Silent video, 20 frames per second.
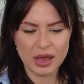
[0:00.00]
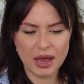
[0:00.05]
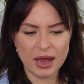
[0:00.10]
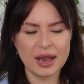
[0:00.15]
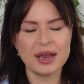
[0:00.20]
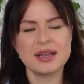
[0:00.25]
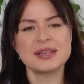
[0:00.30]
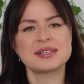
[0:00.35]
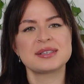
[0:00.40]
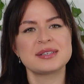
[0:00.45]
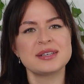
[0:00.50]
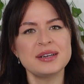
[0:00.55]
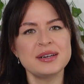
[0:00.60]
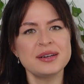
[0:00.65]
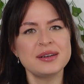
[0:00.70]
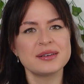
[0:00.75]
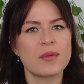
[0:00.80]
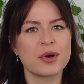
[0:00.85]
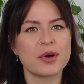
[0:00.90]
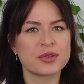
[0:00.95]
I
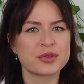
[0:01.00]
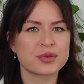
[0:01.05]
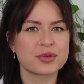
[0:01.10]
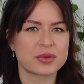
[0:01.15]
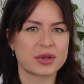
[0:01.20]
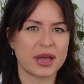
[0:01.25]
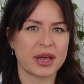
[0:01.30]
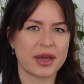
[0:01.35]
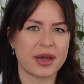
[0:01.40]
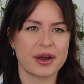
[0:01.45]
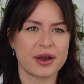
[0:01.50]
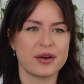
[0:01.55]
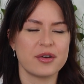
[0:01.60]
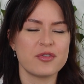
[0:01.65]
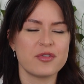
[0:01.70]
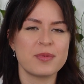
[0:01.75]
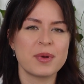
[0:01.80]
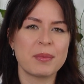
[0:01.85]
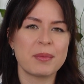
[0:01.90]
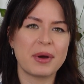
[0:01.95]
still want to take care
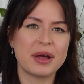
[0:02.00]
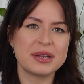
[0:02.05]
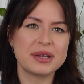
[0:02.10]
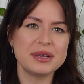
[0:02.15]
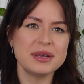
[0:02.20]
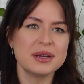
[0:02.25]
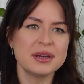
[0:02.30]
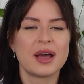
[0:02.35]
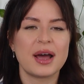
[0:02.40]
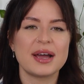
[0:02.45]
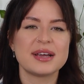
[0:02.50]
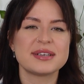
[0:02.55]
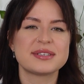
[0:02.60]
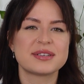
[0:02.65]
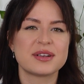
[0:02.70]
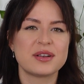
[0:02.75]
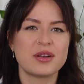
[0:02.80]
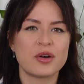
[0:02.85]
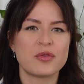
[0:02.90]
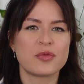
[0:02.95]
of my body. I
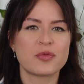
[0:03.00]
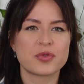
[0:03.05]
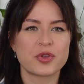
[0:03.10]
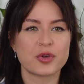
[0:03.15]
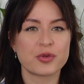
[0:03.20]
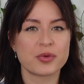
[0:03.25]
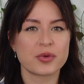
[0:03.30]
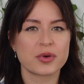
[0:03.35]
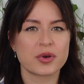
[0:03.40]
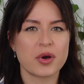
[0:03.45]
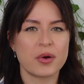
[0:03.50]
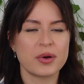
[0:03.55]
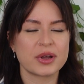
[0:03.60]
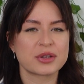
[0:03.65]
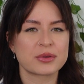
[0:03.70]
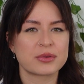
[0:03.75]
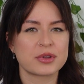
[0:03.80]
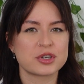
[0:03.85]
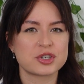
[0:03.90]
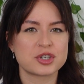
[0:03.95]
still love going
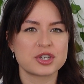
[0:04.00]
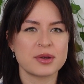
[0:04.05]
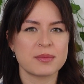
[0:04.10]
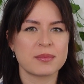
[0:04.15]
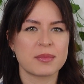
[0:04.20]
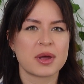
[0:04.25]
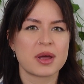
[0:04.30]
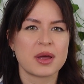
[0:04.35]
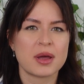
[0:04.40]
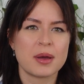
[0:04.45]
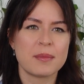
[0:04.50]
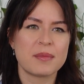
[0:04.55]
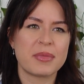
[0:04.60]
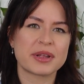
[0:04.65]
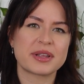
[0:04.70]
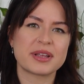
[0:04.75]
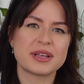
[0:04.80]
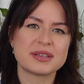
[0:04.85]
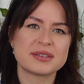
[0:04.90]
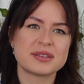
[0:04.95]
to the gym,
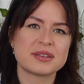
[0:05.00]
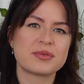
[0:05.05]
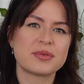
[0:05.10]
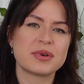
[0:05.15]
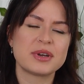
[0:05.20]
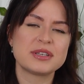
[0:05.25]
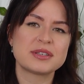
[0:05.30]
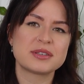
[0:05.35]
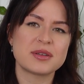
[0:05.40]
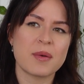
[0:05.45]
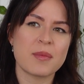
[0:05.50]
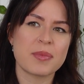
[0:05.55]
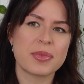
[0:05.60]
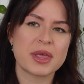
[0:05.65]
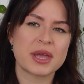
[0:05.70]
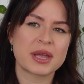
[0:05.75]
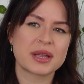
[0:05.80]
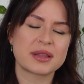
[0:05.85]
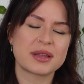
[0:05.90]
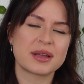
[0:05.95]
but is it really
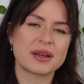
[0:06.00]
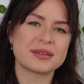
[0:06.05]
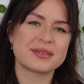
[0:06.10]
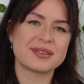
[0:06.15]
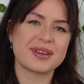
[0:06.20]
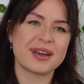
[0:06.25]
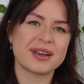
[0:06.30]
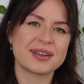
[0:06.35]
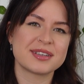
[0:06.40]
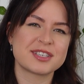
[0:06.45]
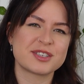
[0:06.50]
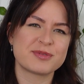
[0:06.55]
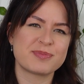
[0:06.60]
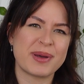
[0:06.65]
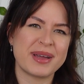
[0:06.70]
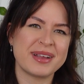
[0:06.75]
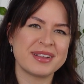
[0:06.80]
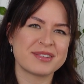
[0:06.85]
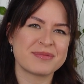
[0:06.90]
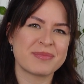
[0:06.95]
something that I
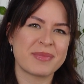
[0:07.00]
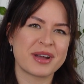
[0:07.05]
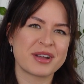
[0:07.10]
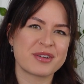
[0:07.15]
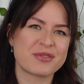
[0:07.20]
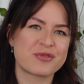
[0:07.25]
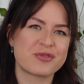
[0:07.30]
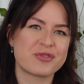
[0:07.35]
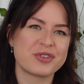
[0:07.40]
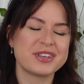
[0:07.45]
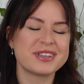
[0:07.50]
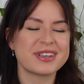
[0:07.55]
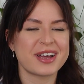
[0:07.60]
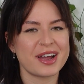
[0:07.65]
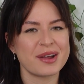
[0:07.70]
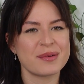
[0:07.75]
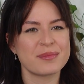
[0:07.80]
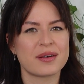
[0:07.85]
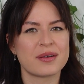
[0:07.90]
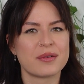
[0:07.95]
spend my free
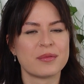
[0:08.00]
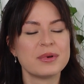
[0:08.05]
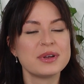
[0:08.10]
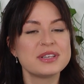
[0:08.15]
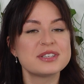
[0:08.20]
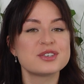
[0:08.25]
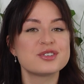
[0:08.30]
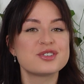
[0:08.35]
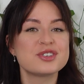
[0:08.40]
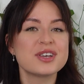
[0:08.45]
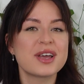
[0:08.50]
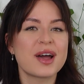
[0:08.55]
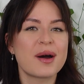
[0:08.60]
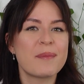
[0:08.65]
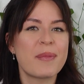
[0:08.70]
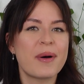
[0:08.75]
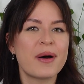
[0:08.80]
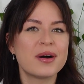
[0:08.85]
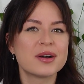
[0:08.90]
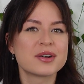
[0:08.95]
time researching
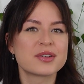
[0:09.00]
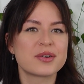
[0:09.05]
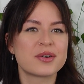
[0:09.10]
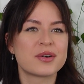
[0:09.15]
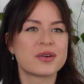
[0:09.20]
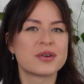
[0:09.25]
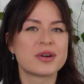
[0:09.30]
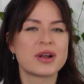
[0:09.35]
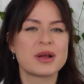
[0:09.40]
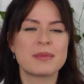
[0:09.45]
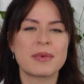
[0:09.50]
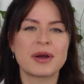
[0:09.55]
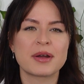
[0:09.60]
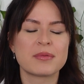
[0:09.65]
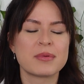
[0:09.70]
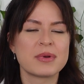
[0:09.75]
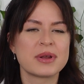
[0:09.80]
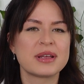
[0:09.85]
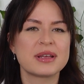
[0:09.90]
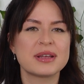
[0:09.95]
about, or am I
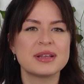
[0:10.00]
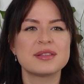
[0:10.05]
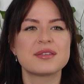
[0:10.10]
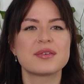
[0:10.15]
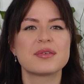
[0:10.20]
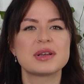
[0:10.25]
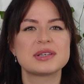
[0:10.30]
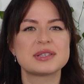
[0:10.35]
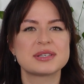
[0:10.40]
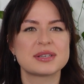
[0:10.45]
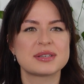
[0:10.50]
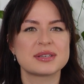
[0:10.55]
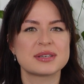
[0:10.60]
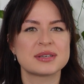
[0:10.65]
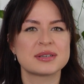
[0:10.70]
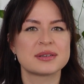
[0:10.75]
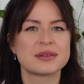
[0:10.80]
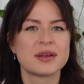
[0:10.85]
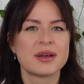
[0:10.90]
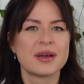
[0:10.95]
really interested
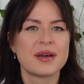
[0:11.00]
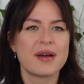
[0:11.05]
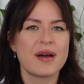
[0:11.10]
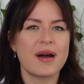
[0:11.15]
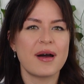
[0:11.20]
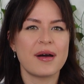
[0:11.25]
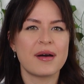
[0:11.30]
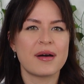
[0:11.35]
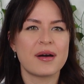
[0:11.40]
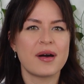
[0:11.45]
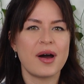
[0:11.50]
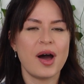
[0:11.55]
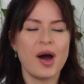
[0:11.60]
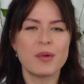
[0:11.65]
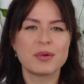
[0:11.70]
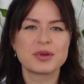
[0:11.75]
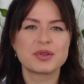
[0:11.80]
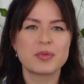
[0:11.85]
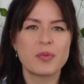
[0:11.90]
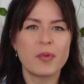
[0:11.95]
in
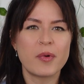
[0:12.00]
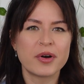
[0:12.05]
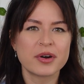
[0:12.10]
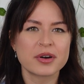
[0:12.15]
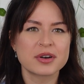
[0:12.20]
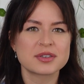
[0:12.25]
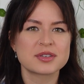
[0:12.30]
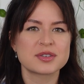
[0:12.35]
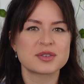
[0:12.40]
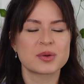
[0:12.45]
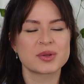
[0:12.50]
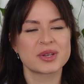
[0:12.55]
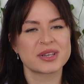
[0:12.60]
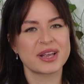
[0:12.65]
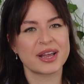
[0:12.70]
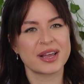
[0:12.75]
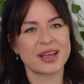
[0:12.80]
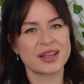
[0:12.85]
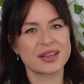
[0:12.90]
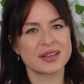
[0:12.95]
how it works so that
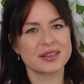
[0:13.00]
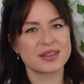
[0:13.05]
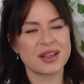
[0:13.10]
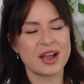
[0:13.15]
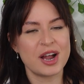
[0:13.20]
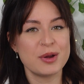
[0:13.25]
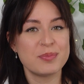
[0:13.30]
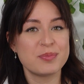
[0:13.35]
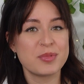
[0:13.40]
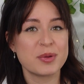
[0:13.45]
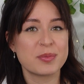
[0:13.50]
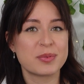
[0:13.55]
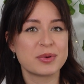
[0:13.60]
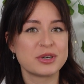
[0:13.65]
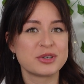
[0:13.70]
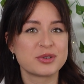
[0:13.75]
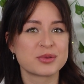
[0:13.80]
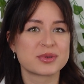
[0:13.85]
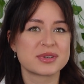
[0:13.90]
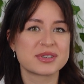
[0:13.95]
I can help
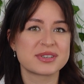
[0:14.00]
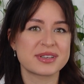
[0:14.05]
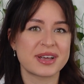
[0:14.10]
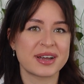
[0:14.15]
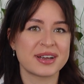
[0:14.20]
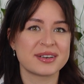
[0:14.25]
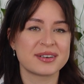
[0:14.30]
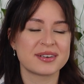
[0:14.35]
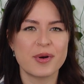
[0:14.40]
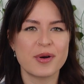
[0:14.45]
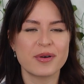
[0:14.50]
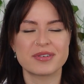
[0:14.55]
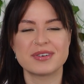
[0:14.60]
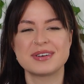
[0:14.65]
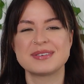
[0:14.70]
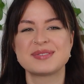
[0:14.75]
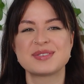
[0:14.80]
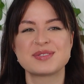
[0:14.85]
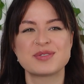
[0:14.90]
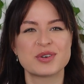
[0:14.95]
people to design
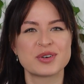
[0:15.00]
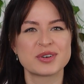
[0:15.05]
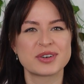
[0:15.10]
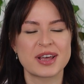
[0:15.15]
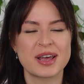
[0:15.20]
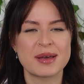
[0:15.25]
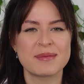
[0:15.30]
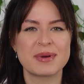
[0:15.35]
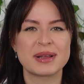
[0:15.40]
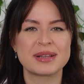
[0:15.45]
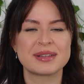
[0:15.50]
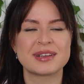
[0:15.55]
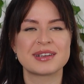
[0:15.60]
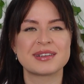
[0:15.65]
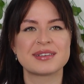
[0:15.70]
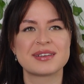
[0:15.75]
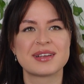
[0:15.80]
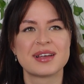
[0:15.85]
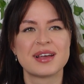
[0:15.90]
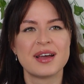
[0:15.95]
programs for them? And
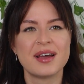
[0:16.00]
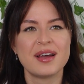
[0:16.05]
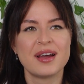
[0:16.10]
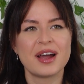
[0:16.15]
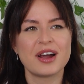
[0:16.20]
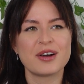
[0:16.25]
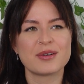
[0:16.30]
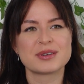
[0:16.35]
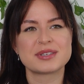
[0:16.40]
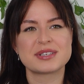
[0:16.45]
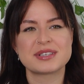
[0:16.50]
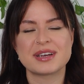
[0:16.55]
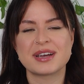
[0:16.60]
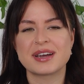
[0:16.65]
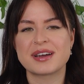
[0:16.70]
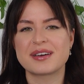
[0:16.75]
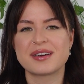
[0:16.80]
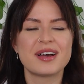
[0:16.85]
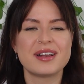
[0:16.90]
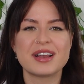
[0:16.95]
then I was
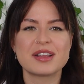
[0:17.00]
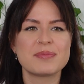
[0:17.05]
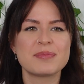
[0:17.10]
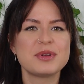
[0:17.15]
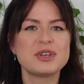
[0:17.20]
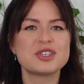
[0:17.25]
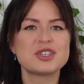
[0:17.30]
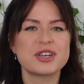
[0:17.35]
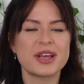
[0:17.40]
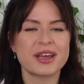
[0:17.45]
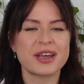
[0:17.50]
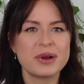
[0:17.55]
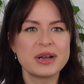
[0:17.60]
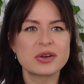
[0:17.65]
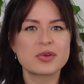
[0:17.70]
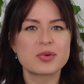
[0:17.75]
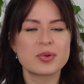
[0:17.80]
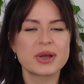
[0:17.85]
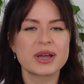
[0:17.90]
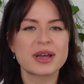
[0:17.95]
like, let me check really
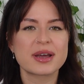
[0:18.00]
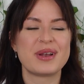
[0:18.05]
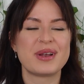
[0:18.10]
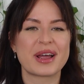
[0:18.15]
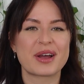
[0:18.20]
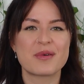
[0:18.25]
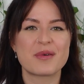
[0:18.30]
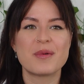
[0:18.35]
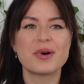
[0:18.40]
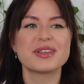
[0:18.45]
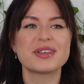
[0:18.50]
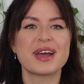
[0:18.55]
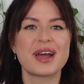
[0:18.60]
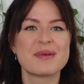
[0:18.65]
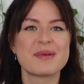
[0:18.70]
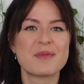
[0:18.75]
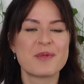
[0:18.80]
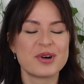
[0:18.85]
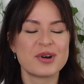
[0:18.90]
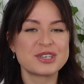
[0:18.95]
quick like what
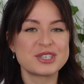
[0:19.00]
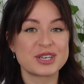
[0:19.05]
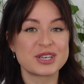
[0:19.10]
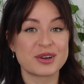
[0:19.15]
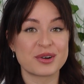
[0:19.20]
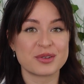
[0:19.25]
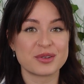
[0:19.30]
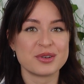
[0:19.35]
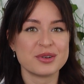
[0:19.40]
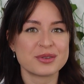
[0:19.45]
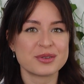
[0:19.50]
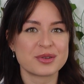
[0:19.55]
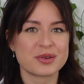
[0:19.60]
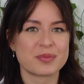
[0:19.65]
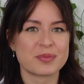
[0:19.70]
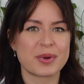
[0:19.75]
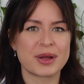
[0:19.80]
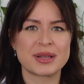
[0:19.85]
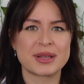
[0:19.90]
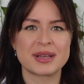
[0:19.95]
I'm watching on
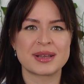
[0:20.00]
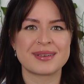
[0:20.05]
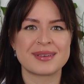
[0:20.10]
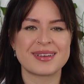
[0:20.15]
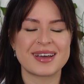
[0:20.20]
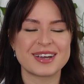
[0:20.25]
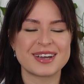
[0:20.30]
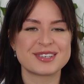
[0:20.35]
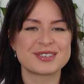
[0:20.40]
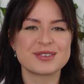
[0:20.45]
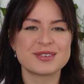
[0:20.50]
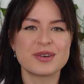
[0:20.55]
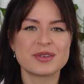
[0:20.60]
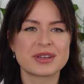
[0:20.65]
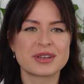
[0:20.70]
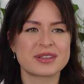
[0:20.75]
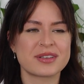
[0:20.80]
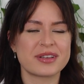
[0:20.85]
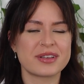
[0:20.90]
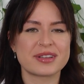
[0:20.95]
YouTube, and then I saw
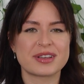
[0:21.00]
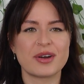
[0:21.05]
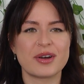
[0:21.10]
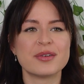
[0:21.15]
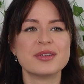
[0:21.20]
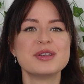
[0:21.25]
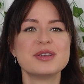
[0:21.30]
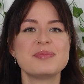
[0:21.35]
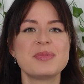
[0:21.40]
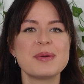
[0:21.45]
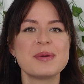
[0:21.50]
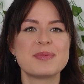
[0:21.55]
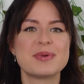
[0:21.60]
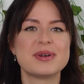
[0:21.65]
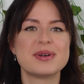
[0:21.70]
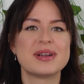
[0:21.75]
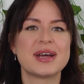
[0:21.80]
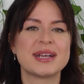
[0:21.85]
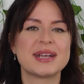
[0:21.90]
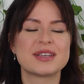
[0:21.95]
that the only people
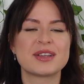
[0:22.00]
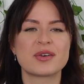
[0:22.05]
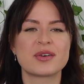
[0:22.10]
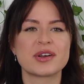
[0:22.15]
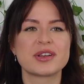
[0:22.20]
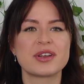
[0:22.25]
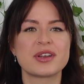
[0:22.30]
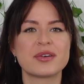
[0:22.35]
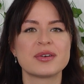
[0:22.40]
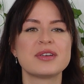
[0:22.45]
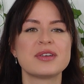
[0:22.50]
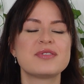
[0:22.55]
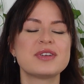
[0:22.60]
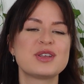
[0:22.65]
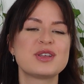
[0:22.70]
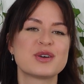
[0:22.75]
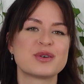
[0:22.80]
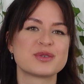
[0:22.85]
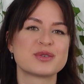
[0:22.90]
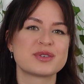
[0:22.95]
and the only
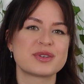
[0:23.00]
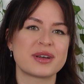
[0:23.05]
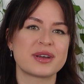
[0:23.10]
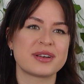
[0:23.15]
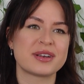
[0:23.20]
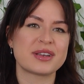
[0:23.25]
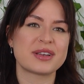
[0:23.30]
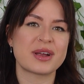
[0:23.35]
videos that